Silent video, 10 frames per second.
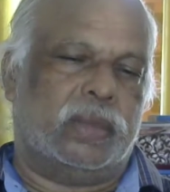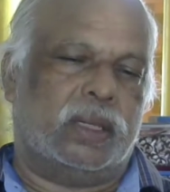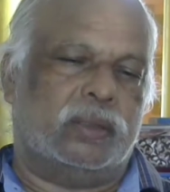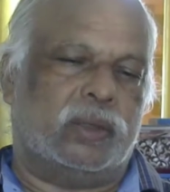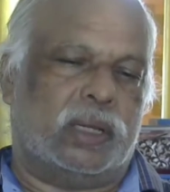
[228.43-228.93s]

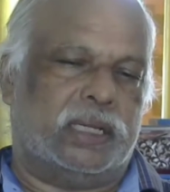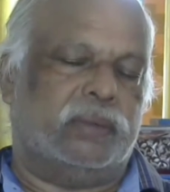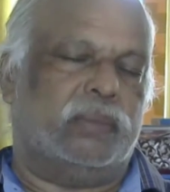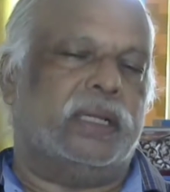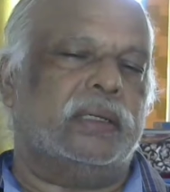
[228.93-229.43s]
So
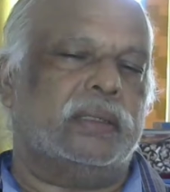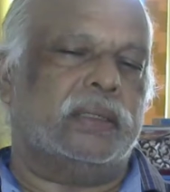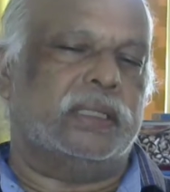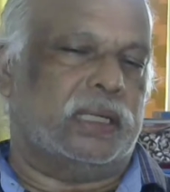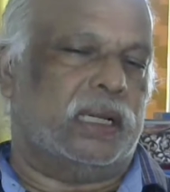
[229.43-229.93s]
alignment
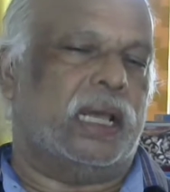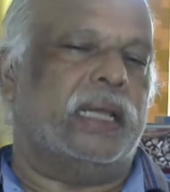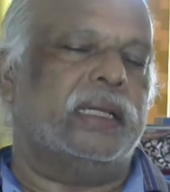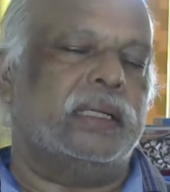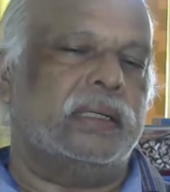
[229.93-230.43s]
is a
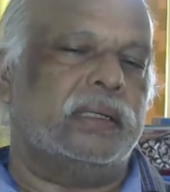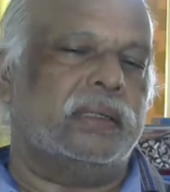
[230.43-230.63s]
line